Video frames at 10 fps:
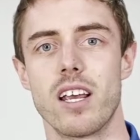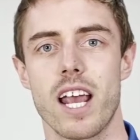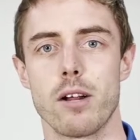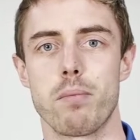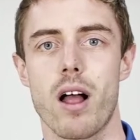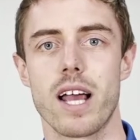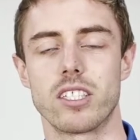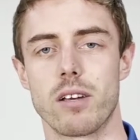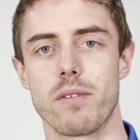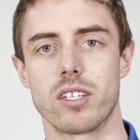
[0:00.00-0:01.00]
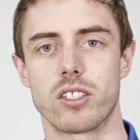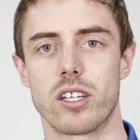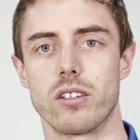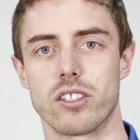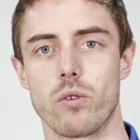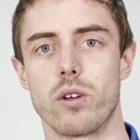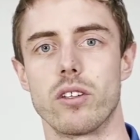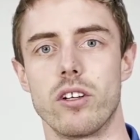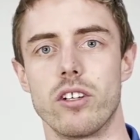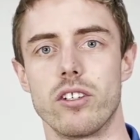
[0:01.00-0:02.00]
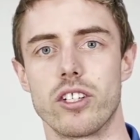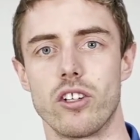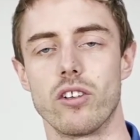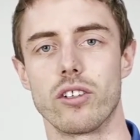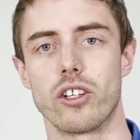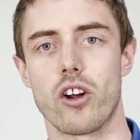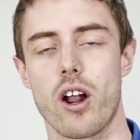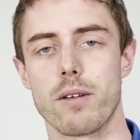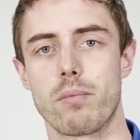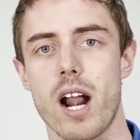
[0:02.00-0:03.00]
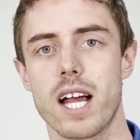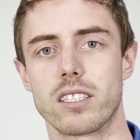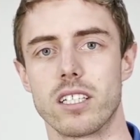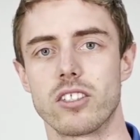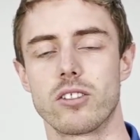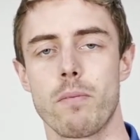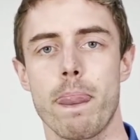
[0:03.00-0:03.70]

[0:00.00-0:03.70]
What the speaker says: and apply some of the skills that we learned earlier on in practice.